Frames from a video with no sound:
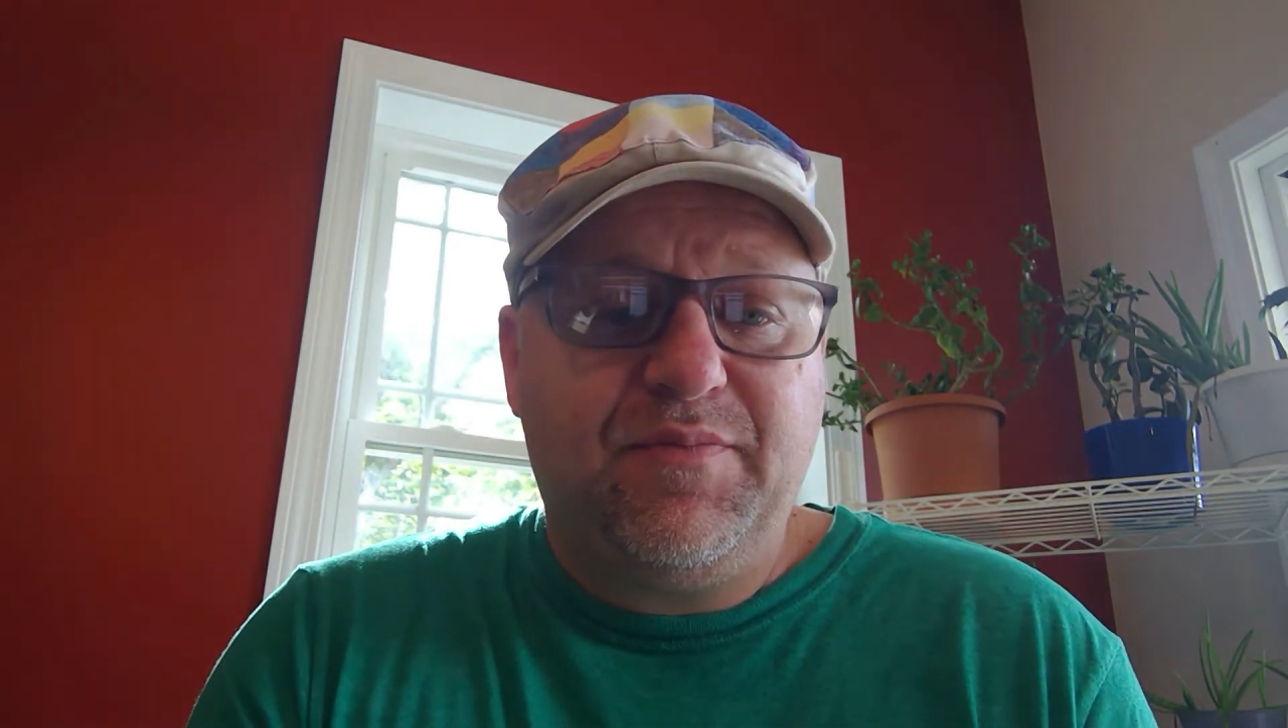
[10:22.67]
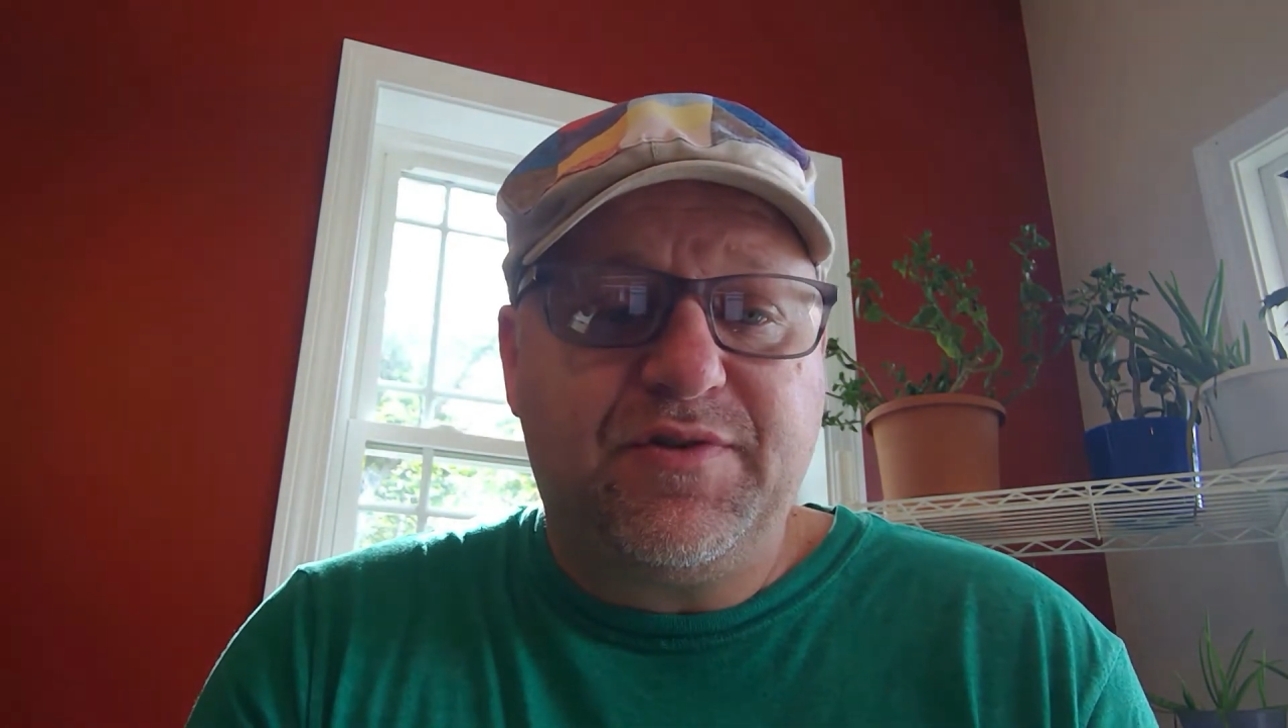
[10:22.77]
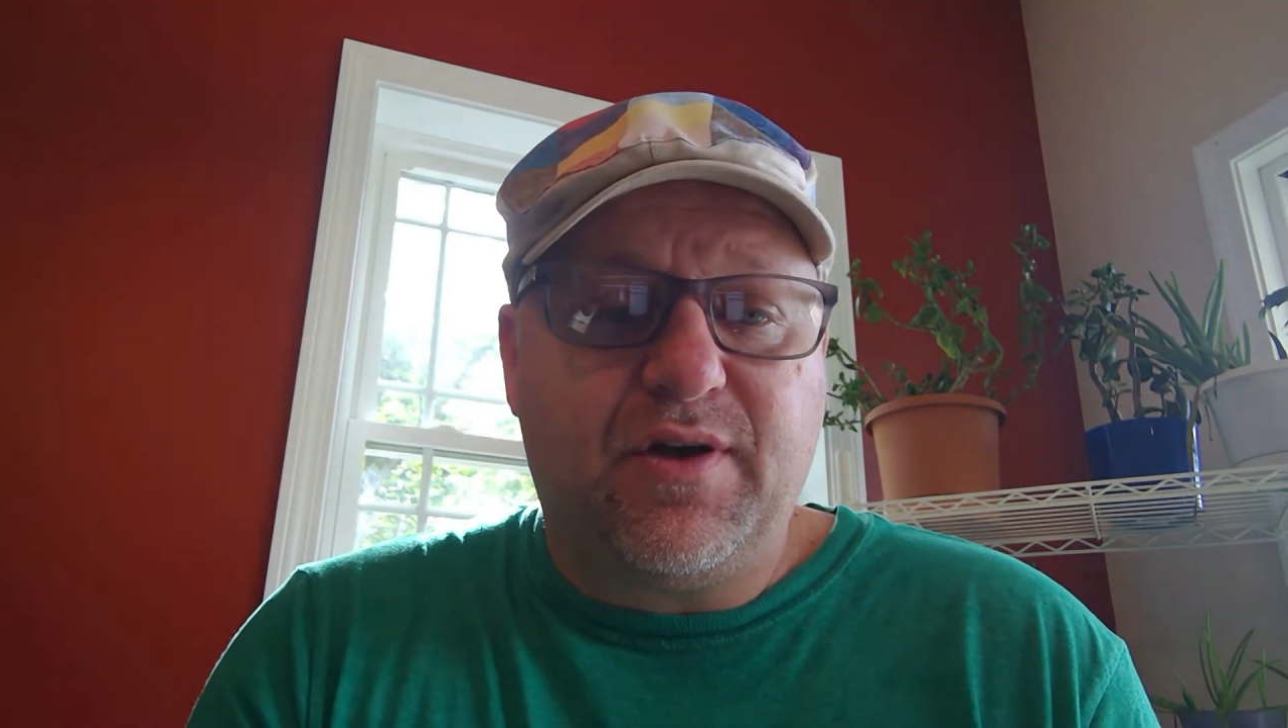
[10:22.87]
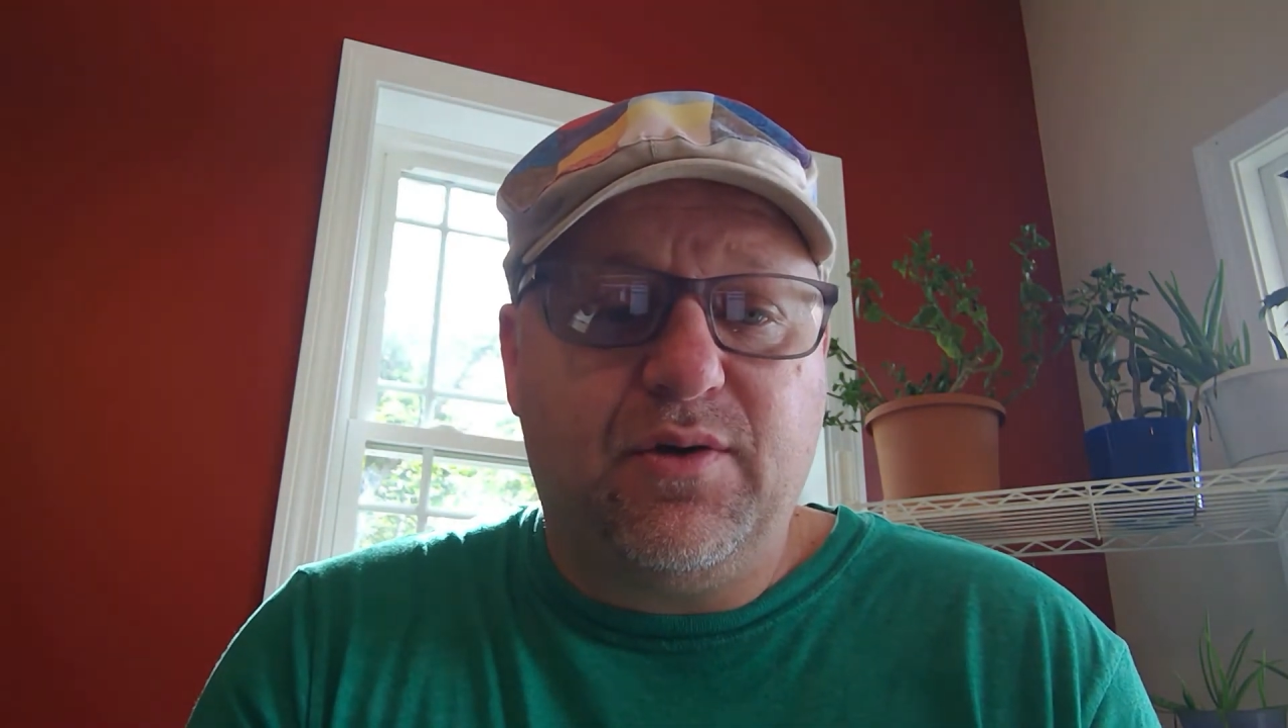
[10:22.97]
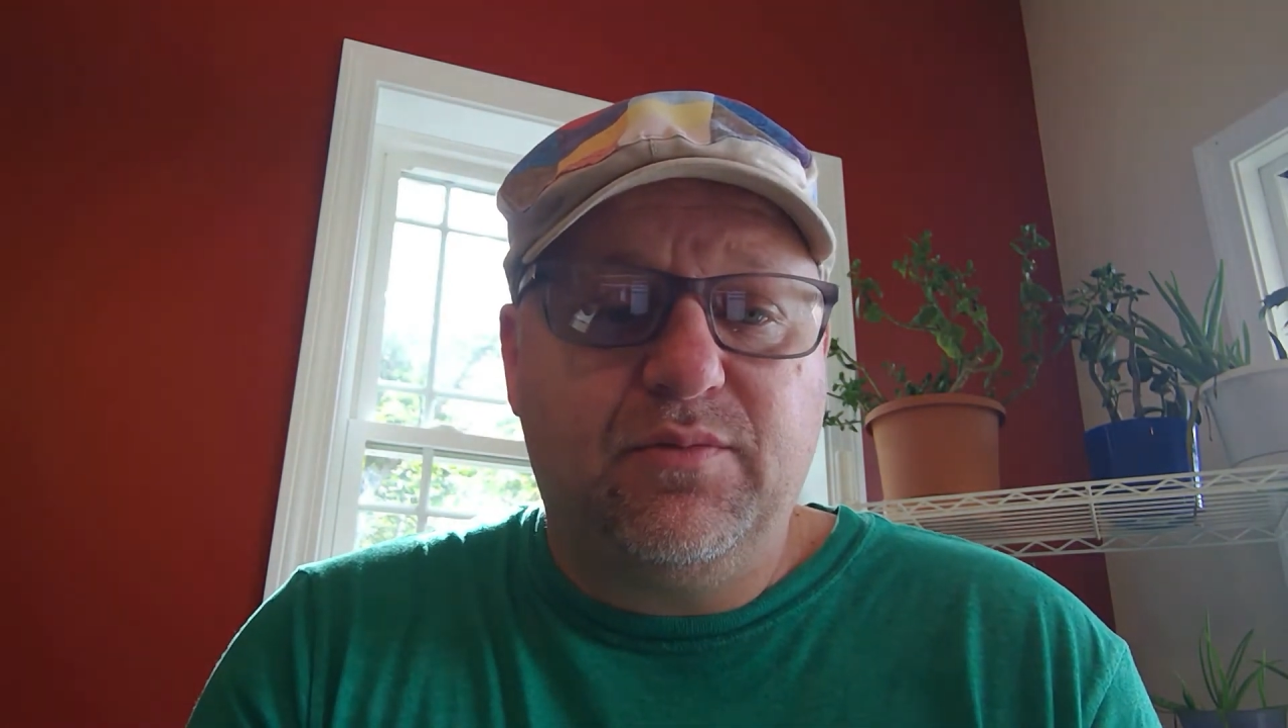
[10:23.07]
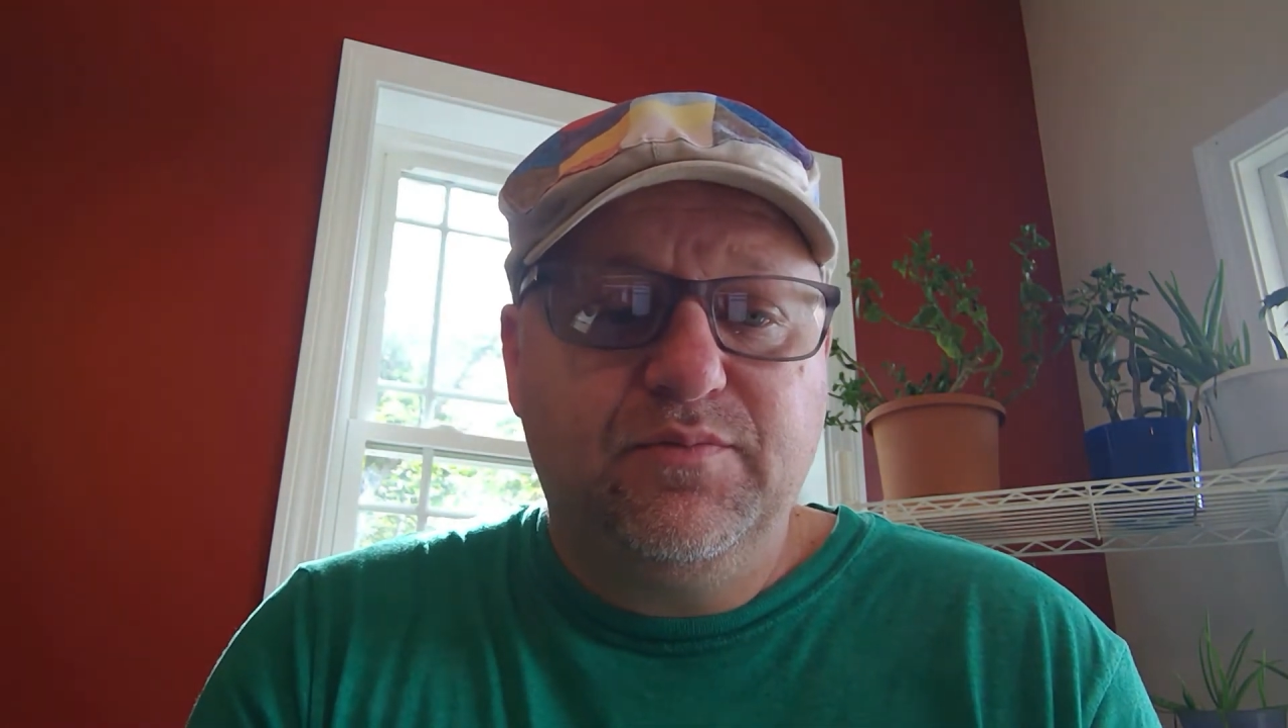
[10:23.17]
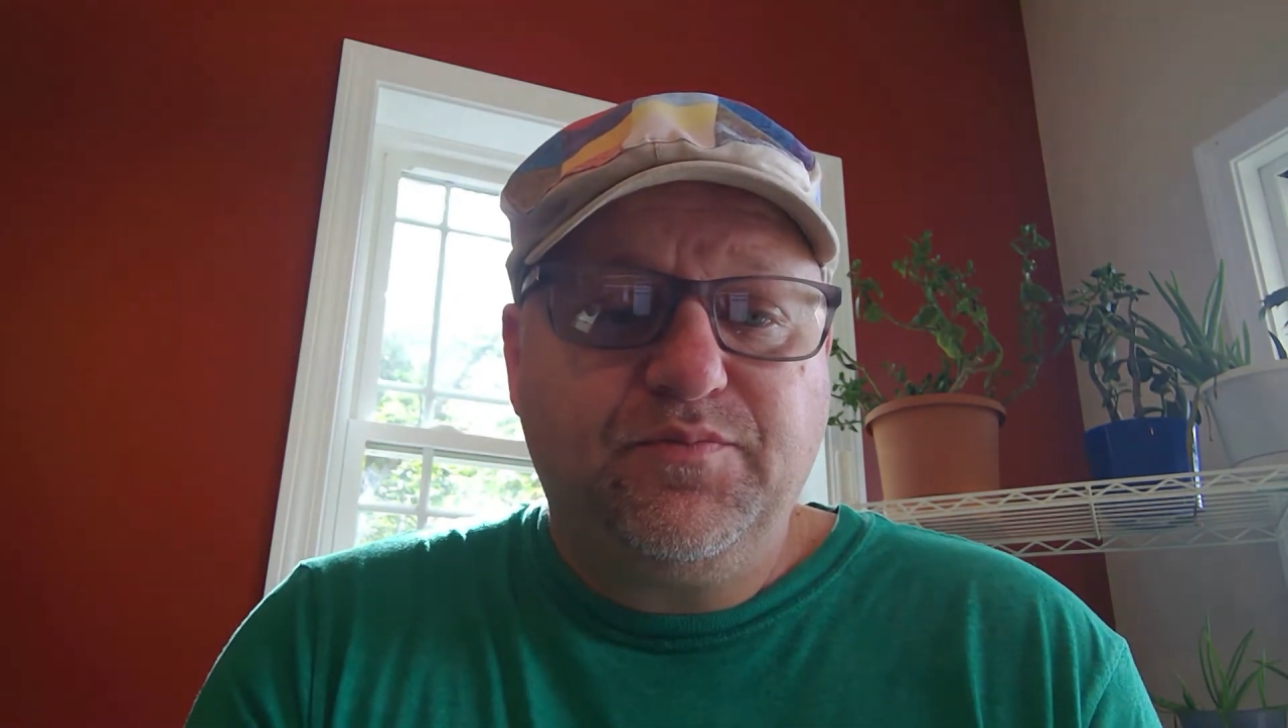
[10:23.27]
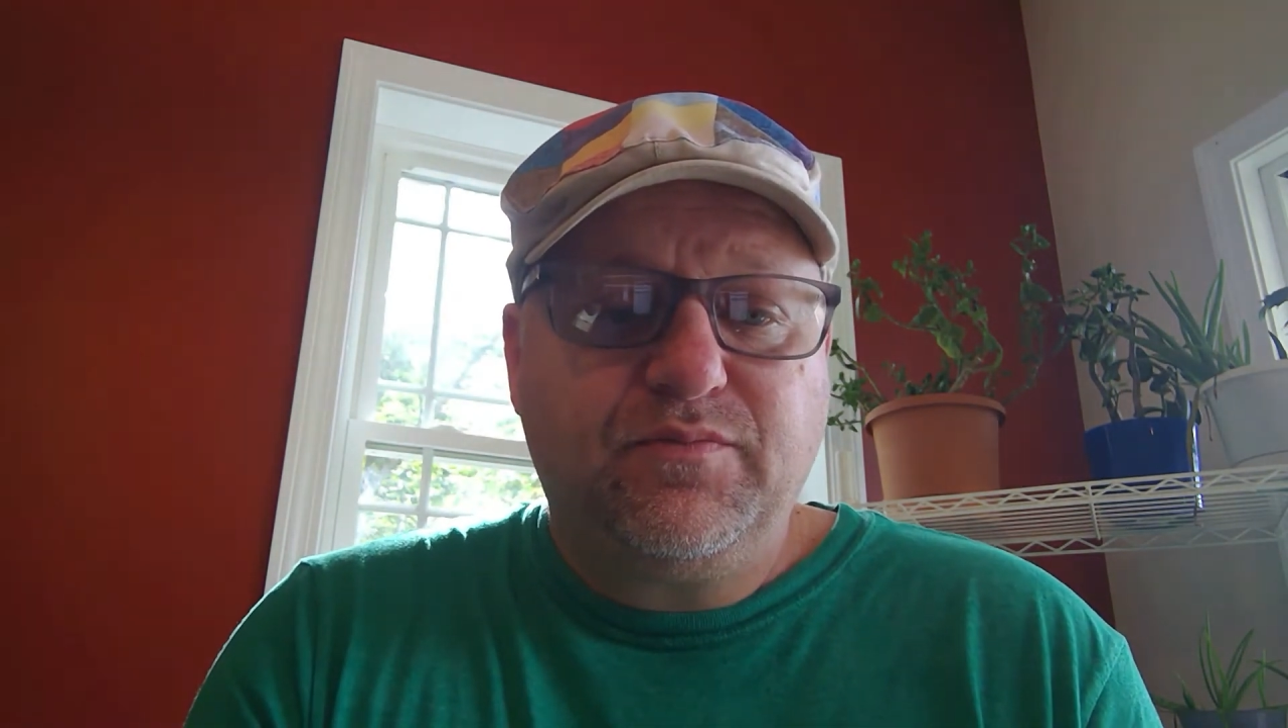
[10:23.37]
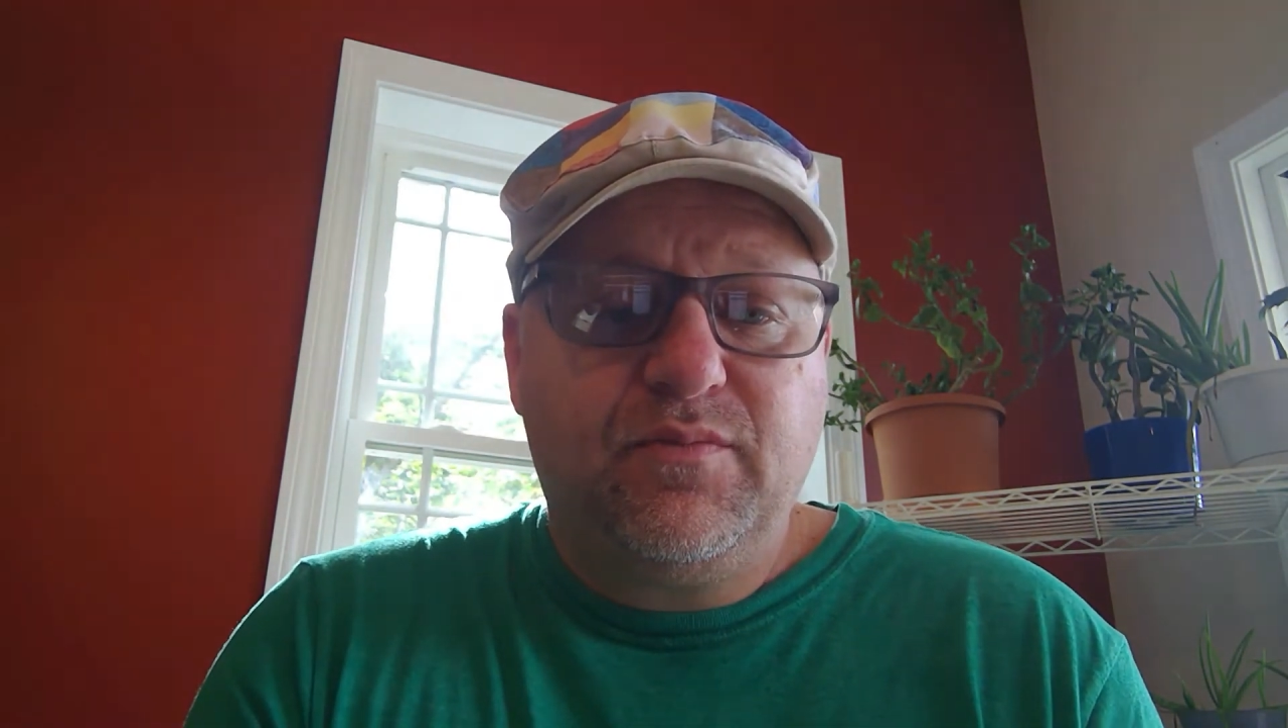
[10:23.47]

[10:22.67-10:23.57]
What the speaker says: So,